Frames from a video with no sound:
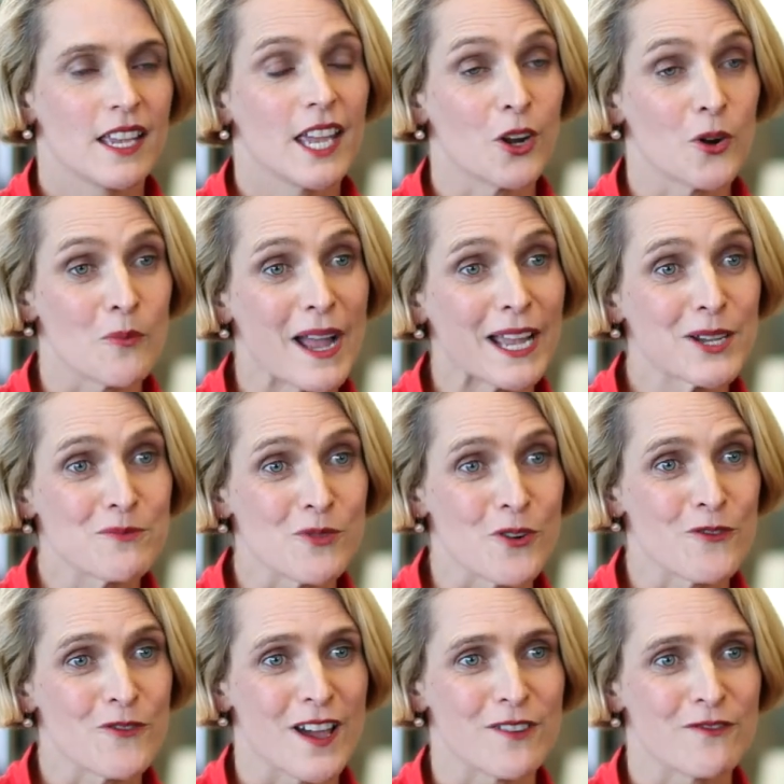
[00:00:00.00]
It'll make it more
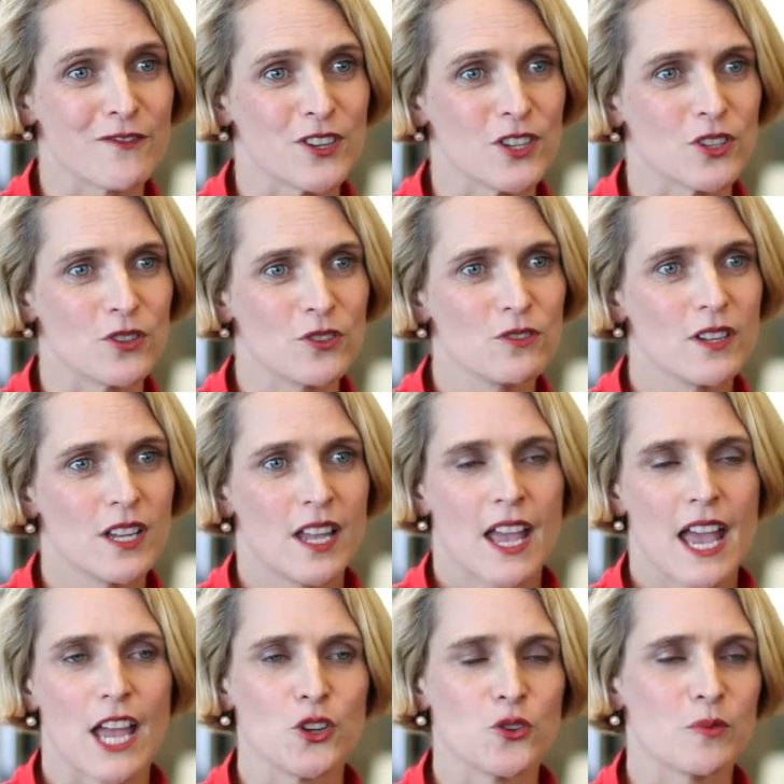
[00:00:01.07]
fun for you,
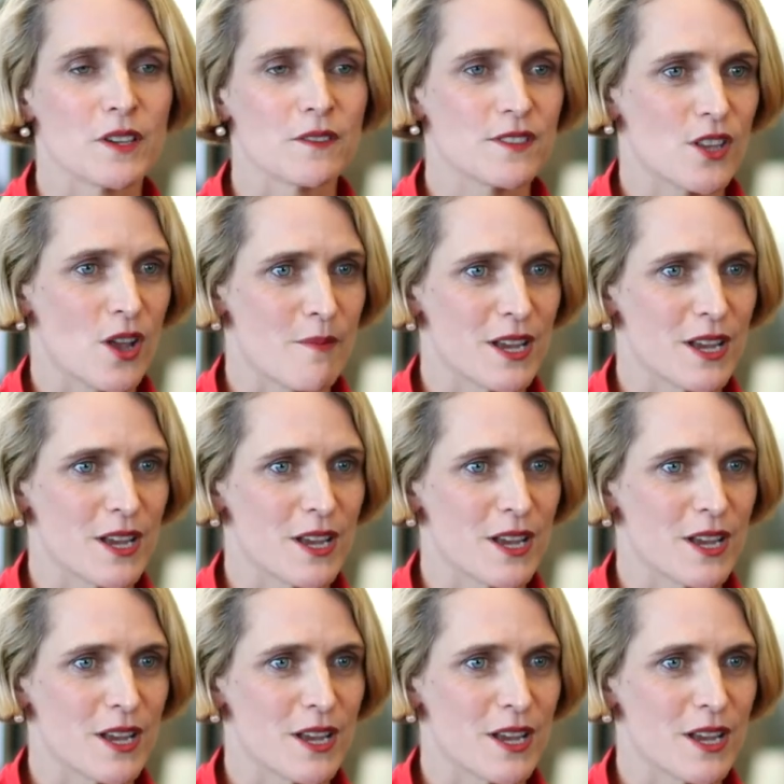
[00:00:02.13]
and you'll be of so